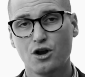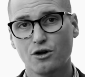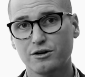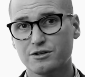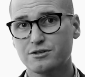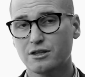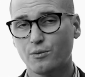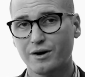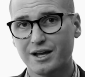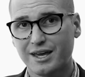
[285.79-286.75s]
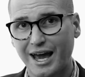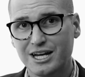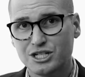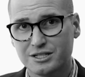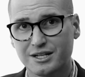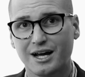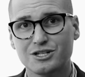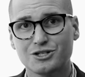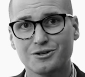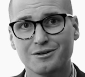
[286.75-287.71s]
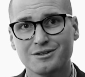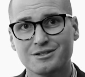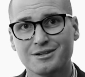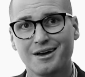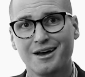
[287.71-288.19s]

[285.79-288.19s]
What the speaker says: Not just so that we're engaging today's students,